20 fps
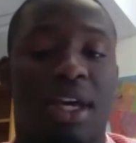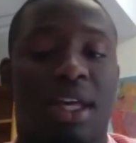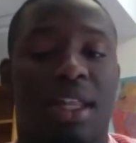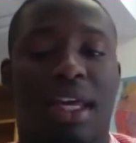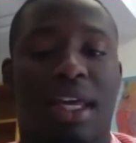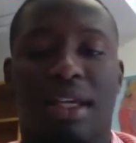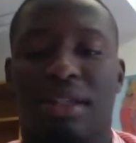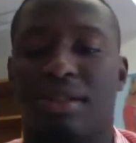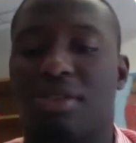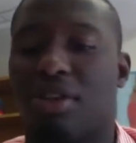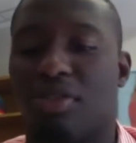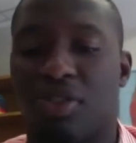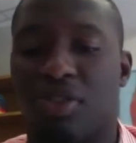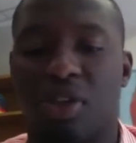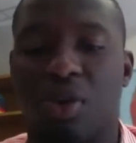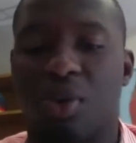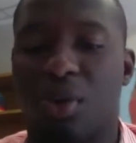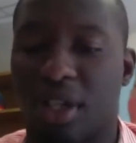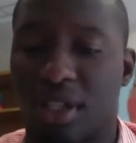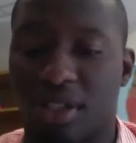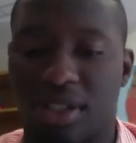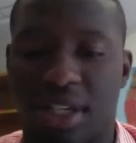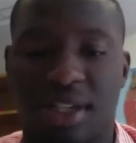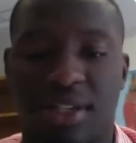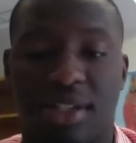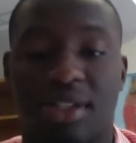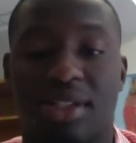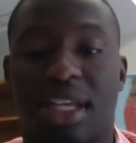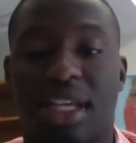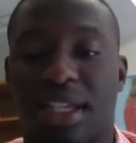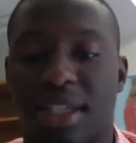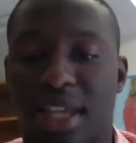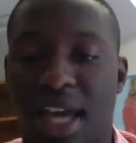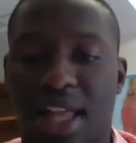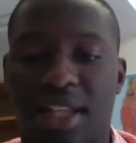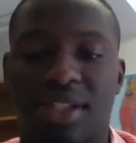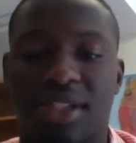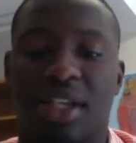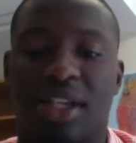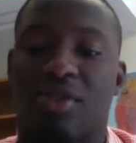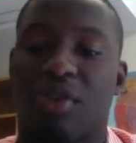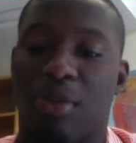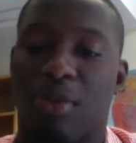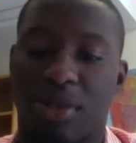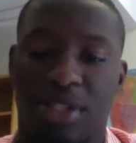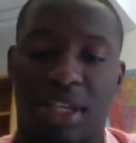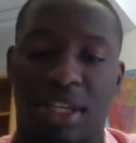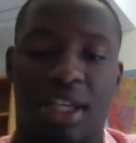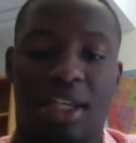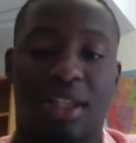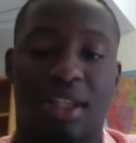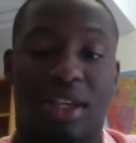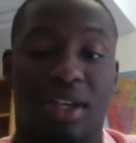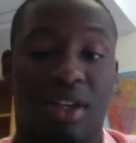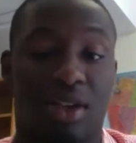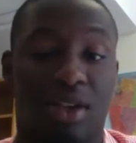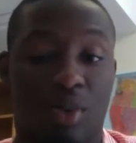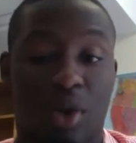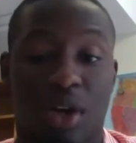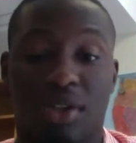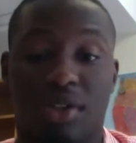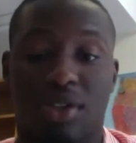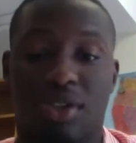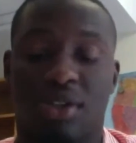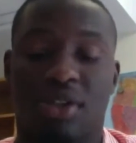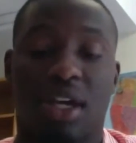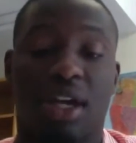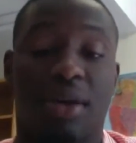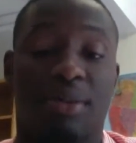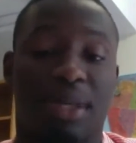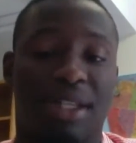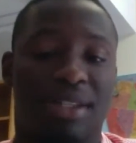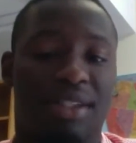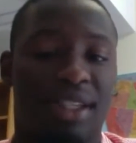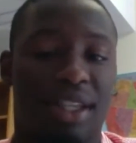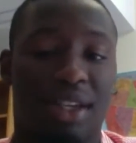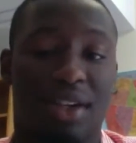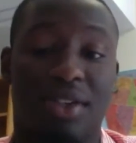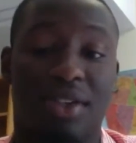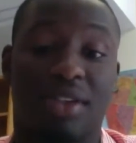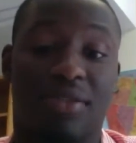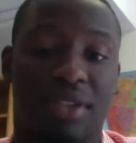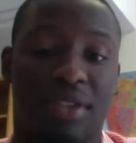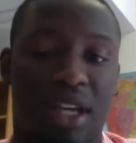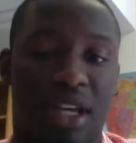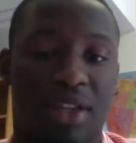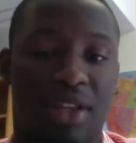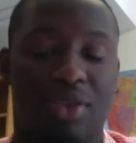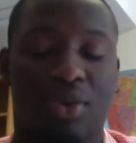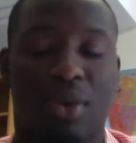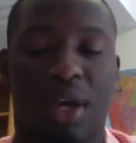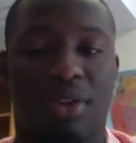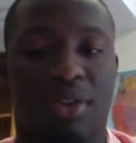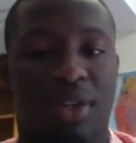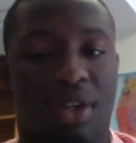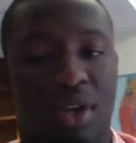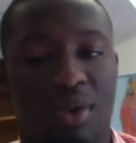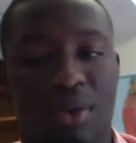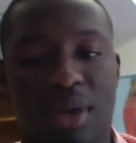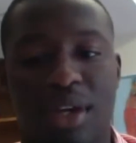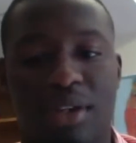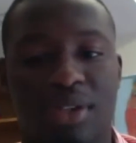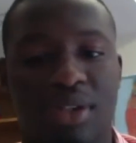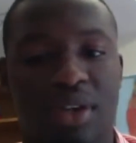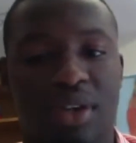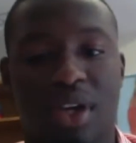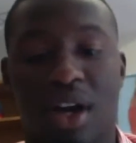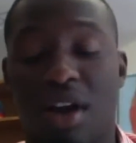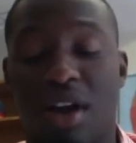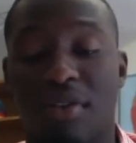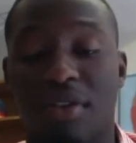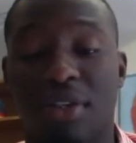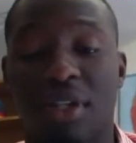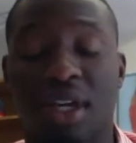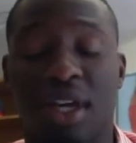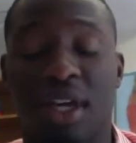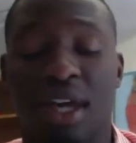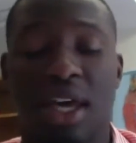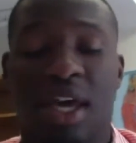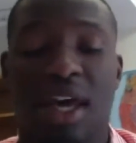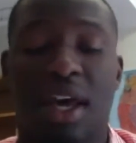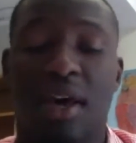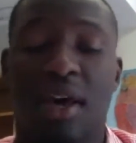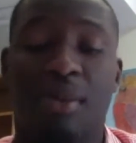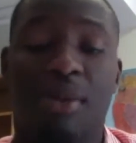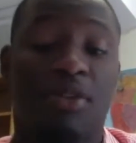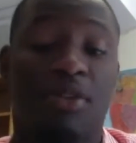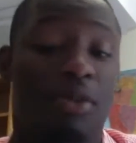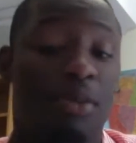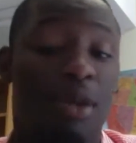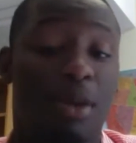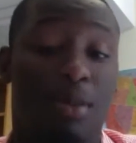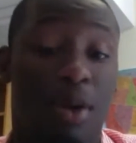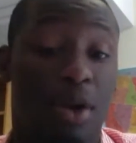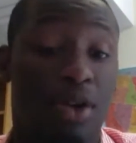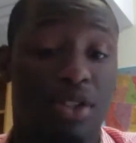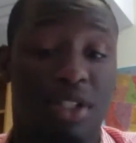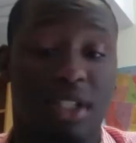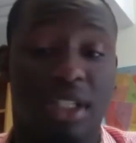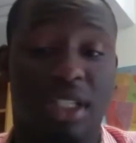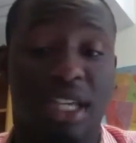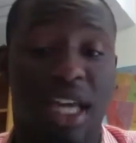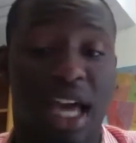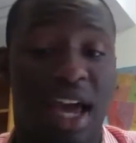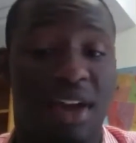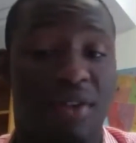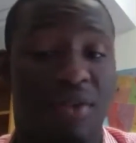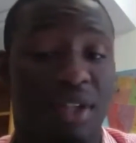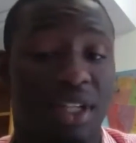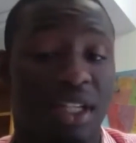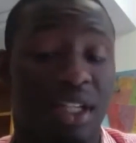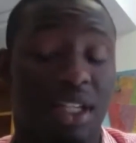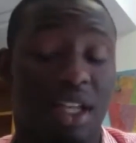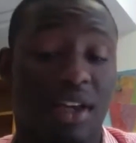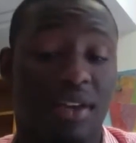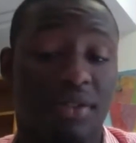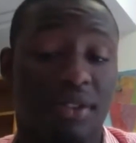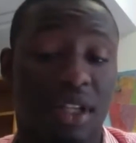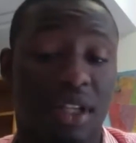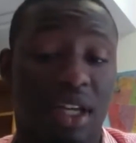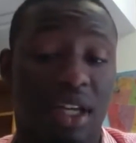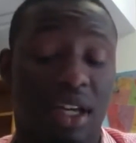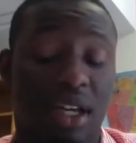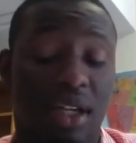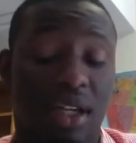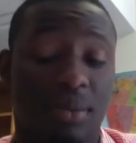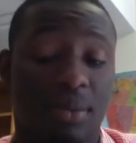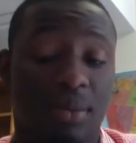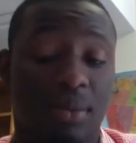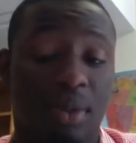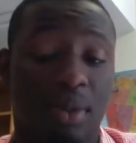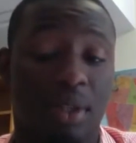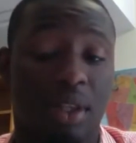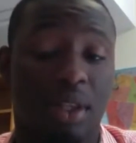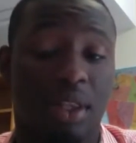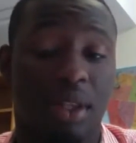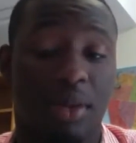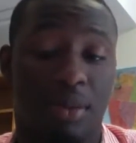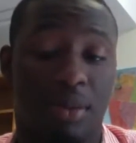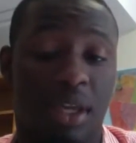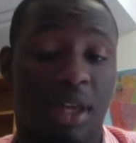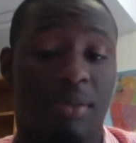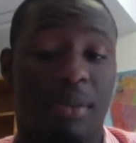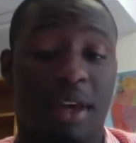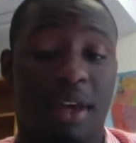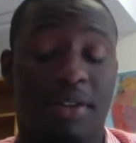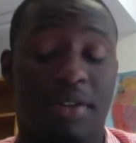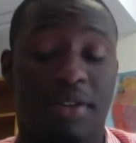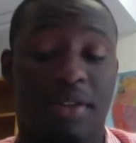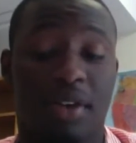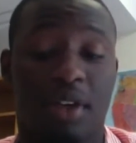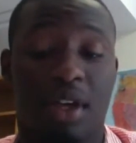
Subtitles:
like different organizations acknowledging and representing the good works that seniors have done throughout their careers here at Harvard. But for me personally, I really loved the BMF